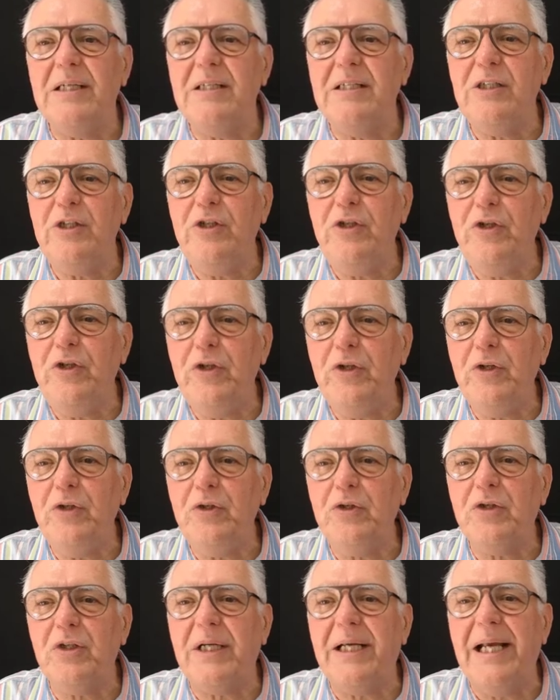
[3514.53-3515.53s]

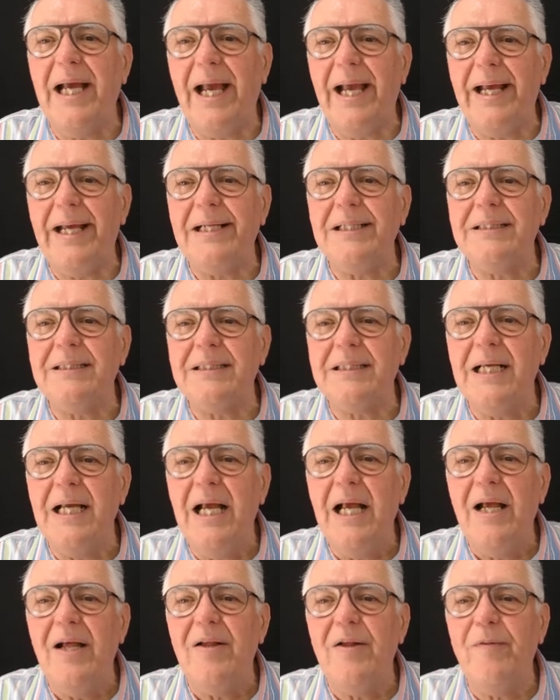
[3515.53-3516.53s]
huge gains
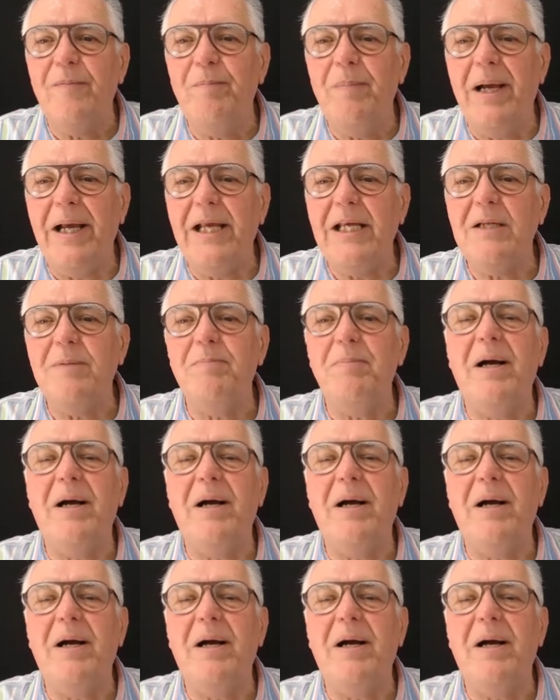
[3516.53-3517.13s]
made